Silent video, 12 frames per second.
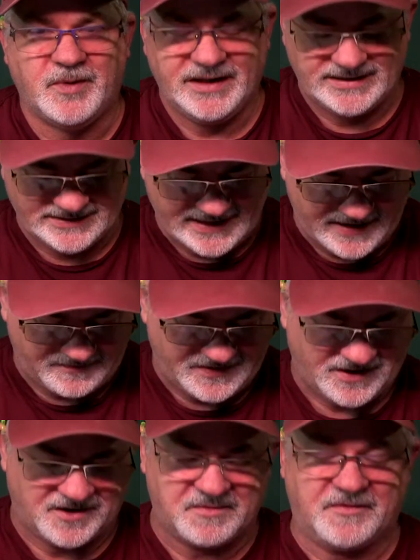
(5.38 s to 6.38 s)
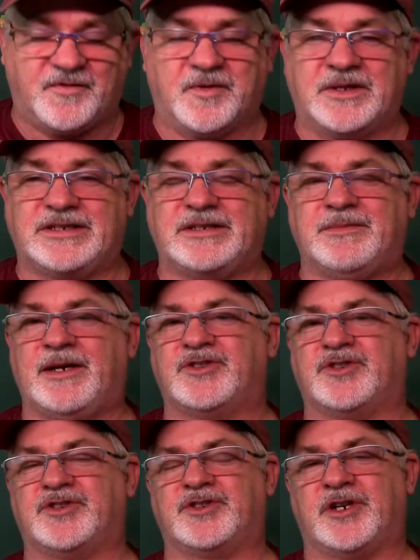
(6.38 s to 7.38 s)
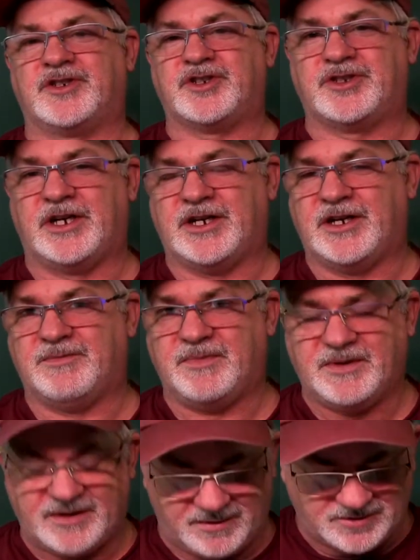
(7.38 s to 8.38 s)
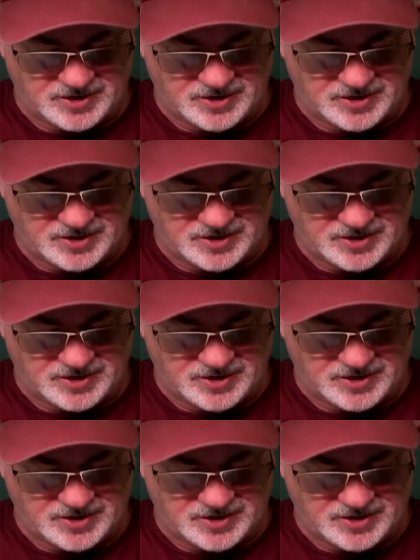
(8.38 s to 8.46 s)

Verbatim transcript: weeks left here before the semester starts uh, comes